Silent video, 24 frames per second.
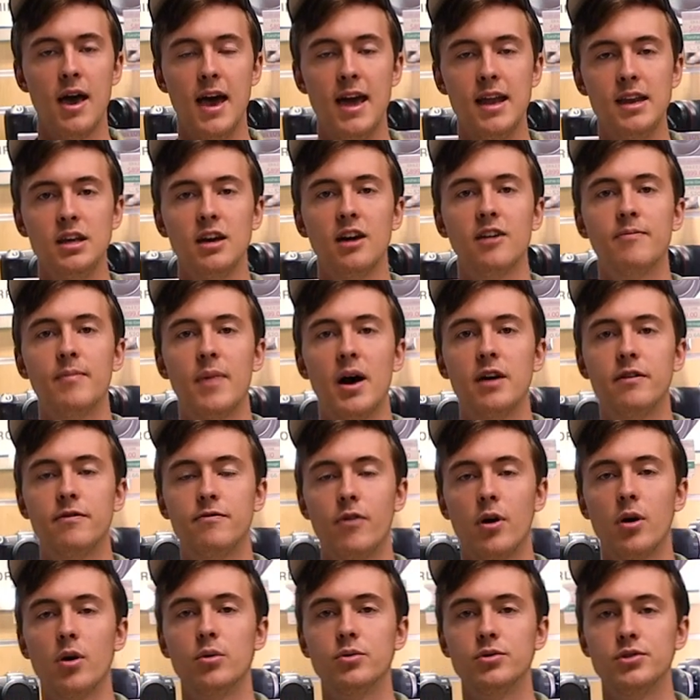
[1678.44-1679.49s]
any of my
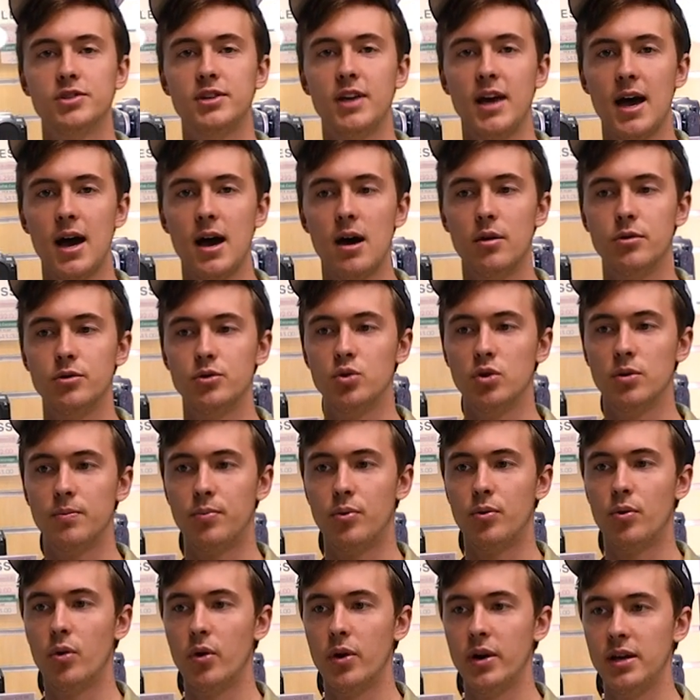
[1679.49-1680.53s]
photos down to a
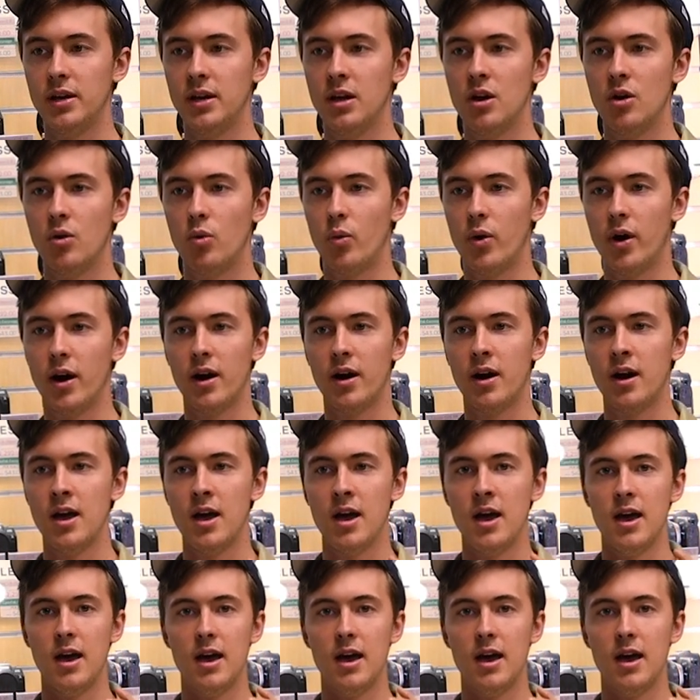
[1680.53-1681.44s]
point where